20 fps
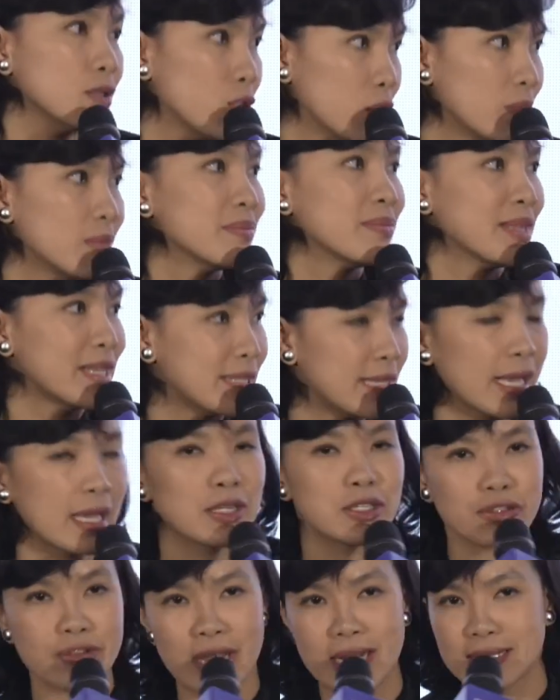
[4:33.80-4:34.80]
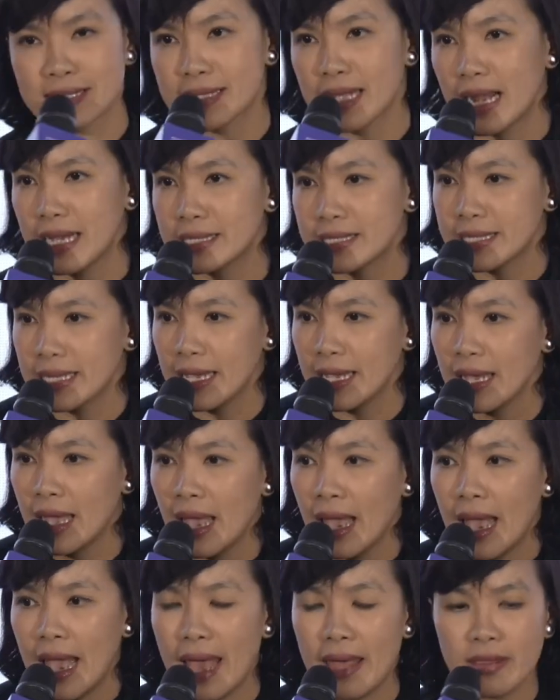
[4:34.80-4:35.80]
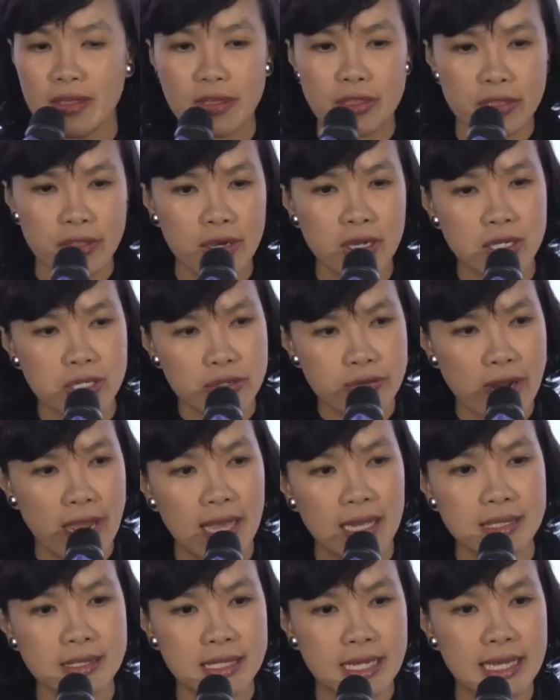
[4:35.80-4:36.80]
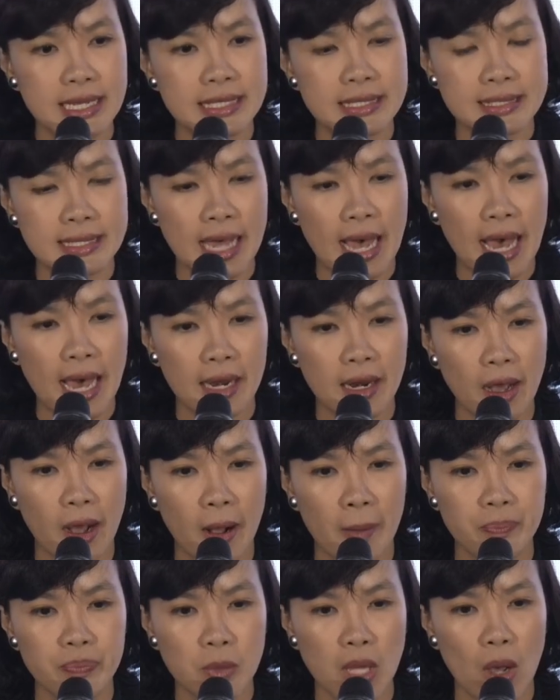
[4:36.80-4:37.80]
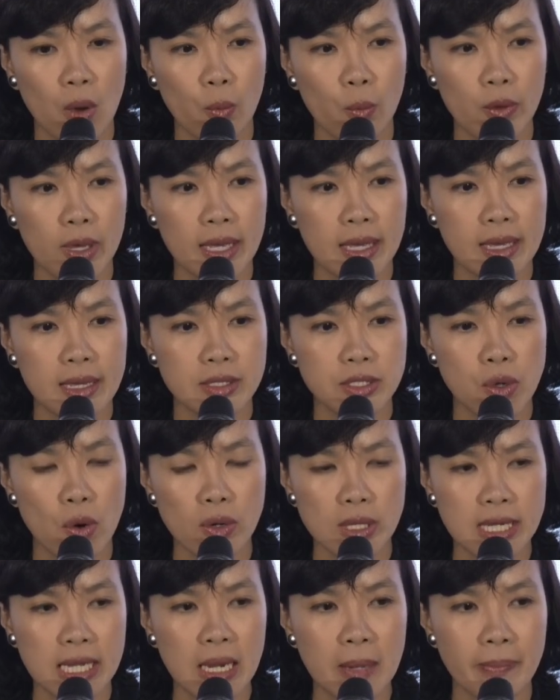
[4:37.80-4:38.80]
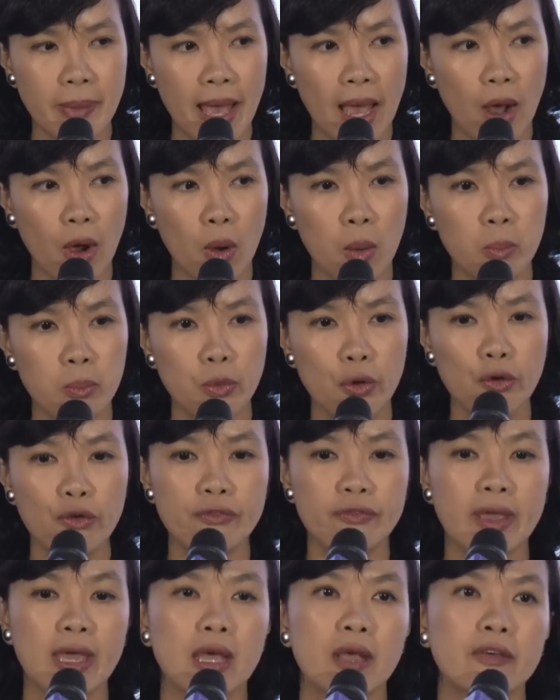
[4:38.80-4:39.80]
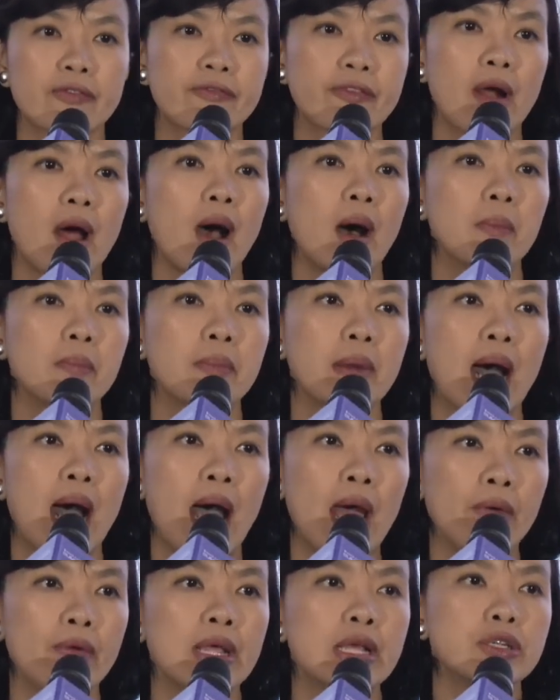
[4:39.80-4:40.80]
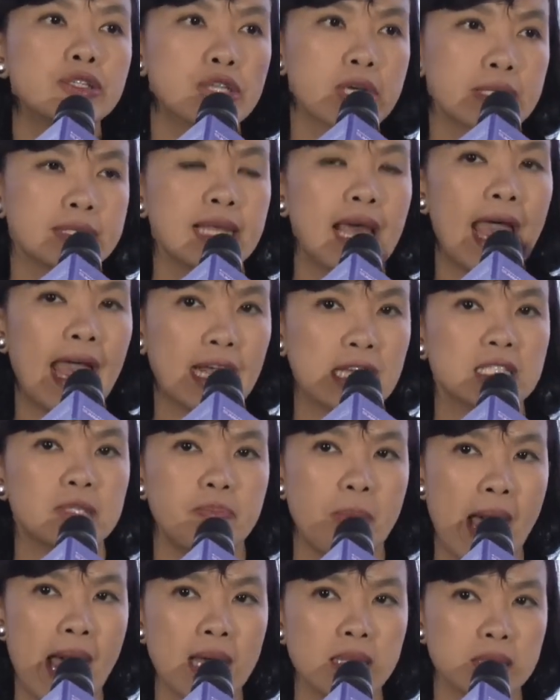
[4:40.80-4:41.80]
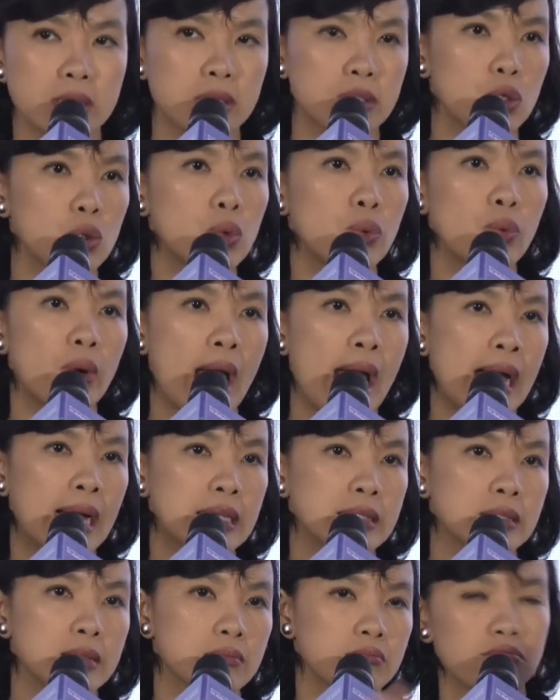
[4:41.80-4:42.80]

the second trend that I see. And the third trend is that we talking about moving from hiring just expats who has,